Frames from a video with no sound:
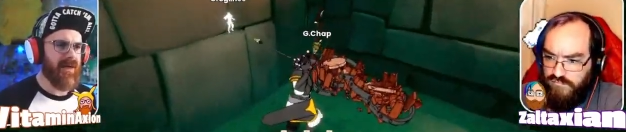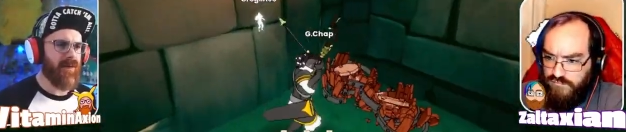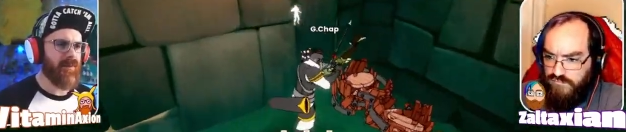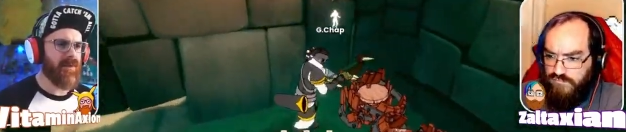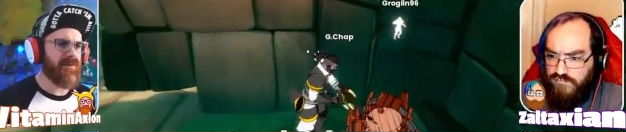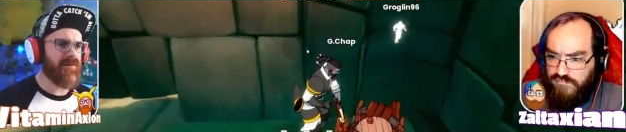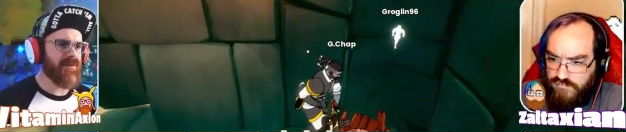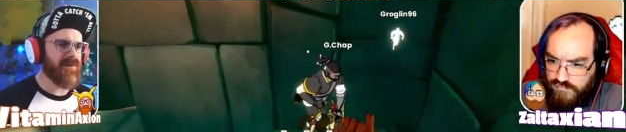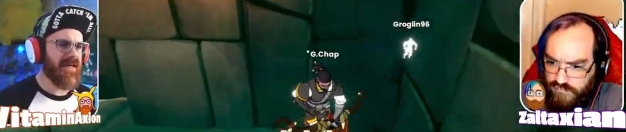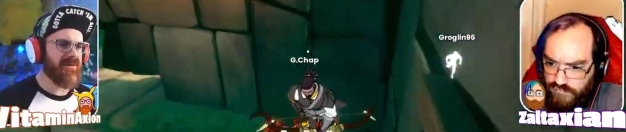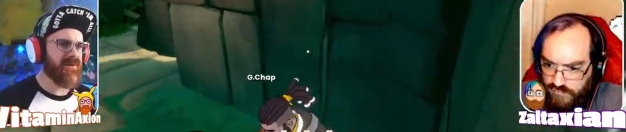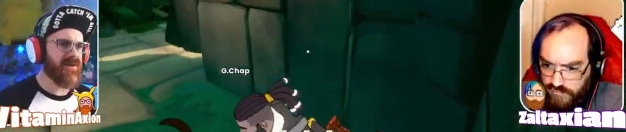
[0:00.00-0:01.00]
Speaker 1: I wonder if
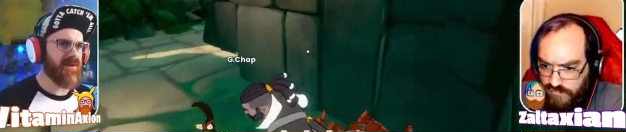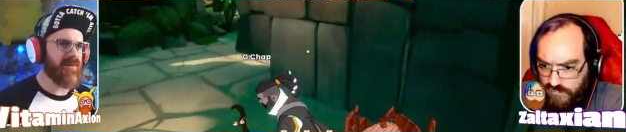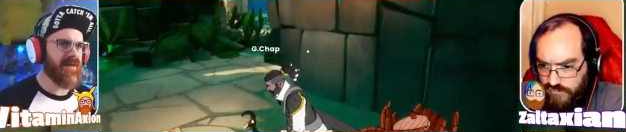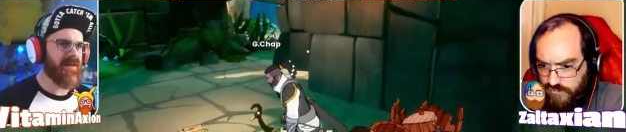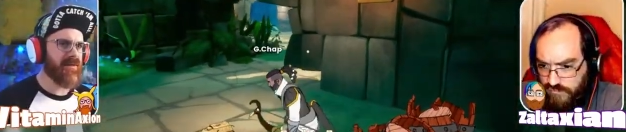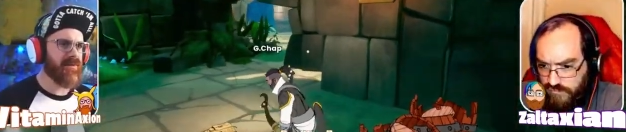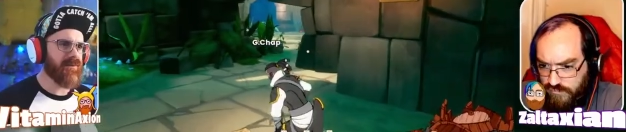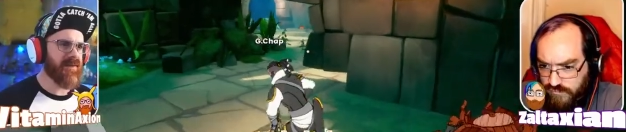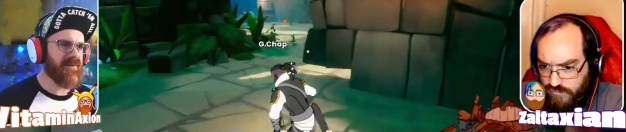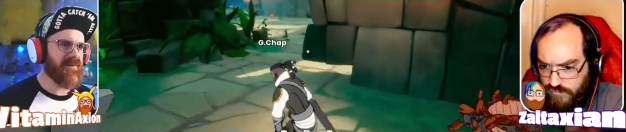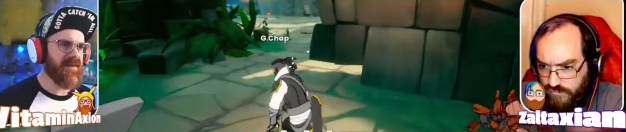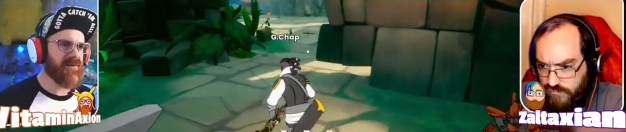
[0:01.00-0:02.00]
there's ever going to be another
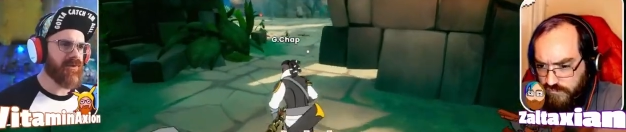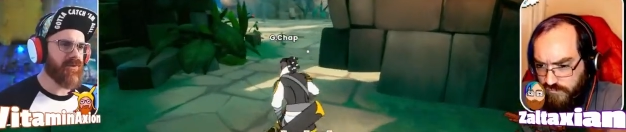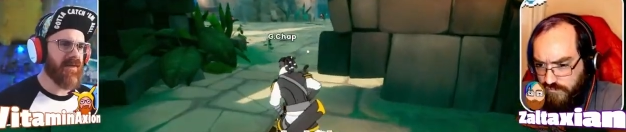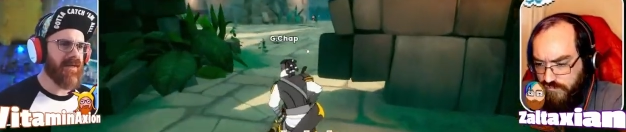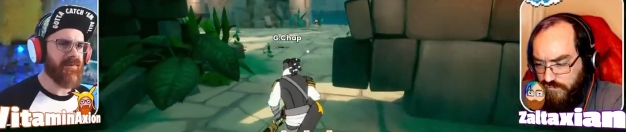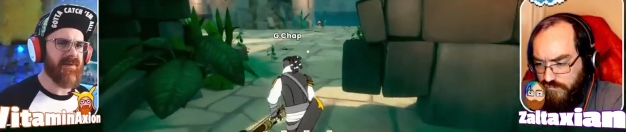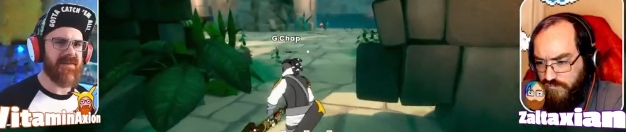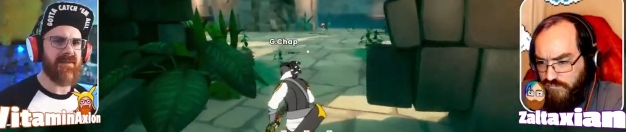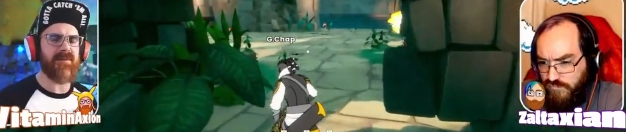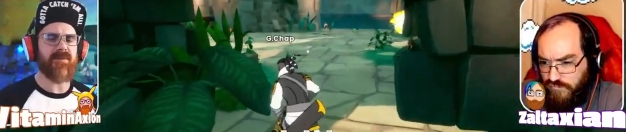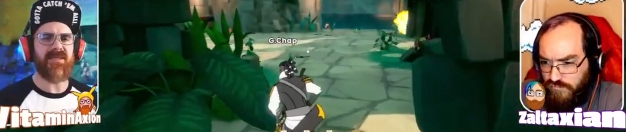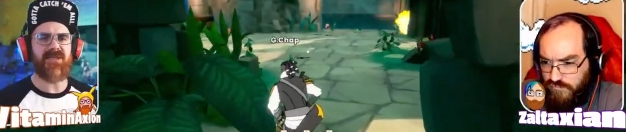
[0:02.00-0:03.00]
revive shrine. We
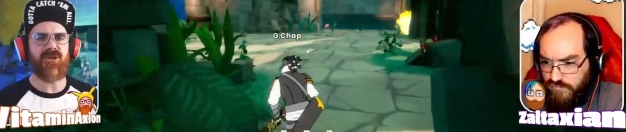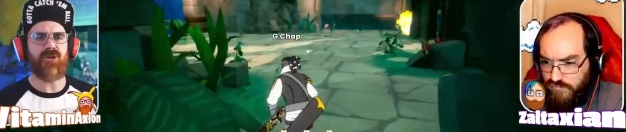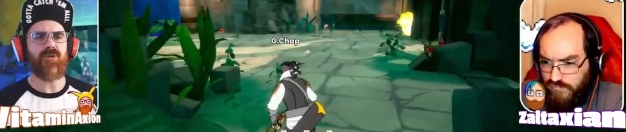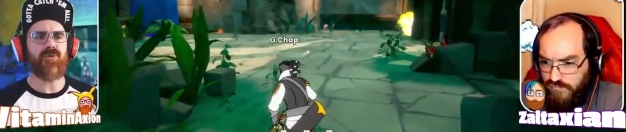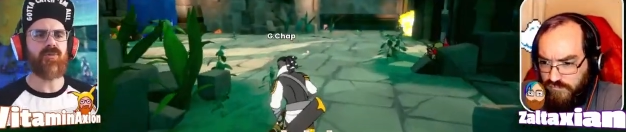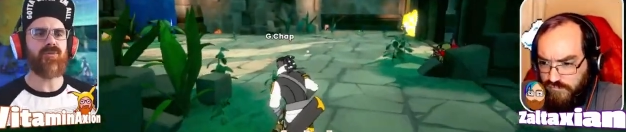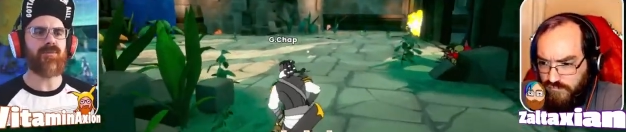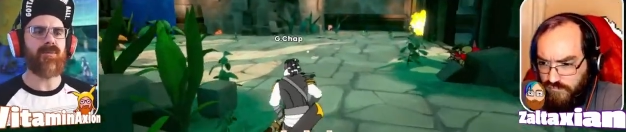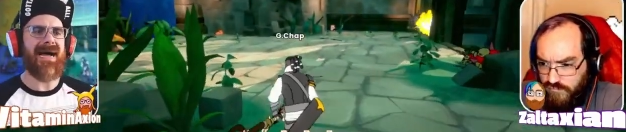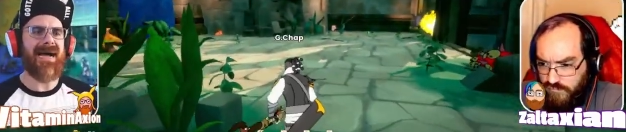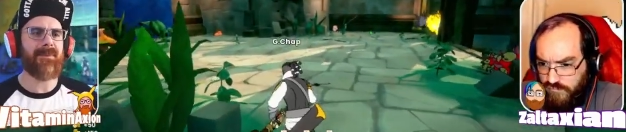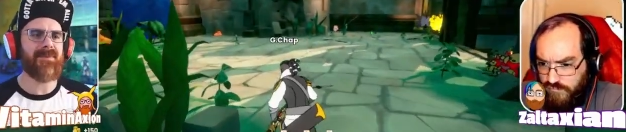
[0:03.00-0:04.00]
seem to be two
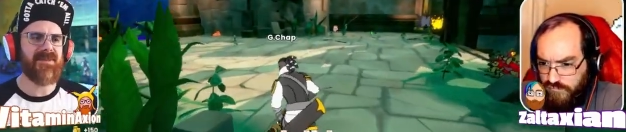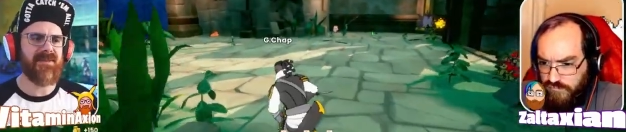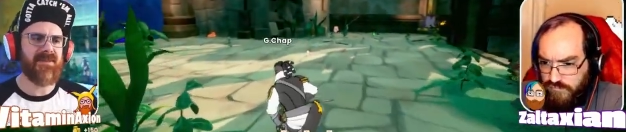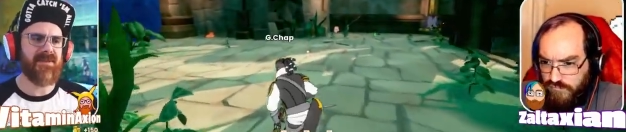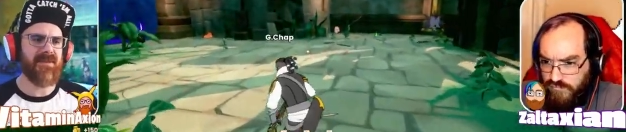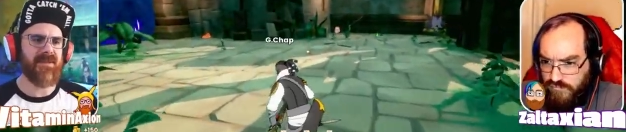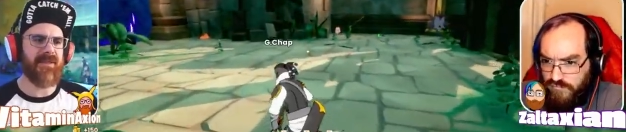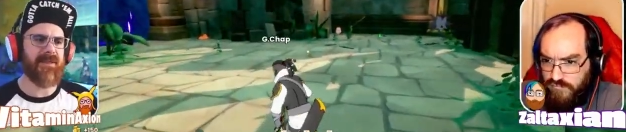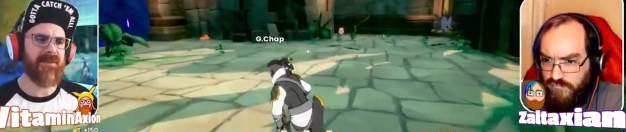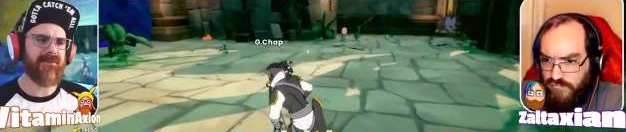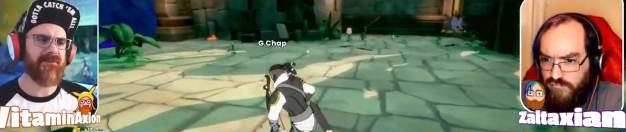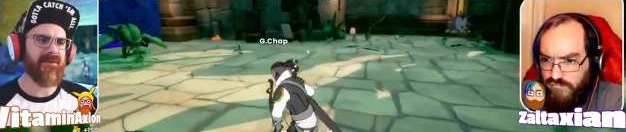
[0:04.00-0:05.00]
maps
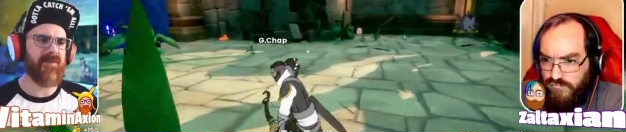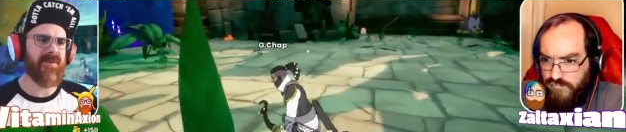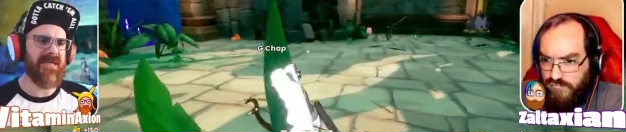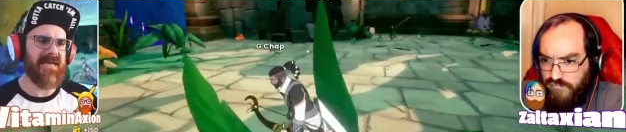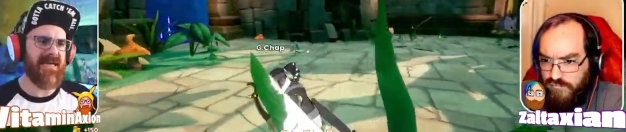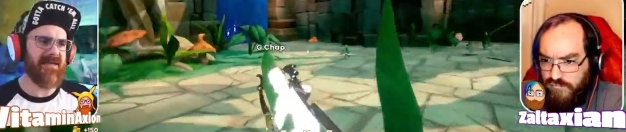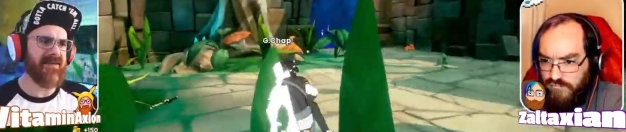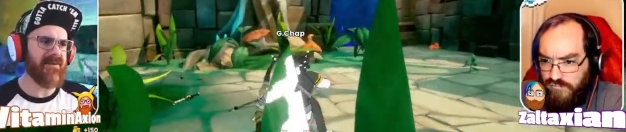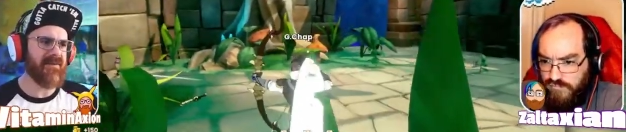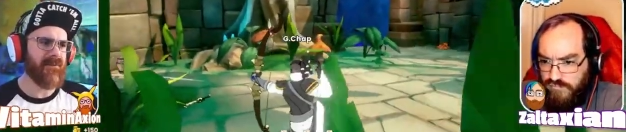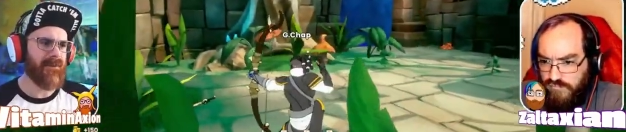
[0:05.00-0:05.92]
uh, from the end.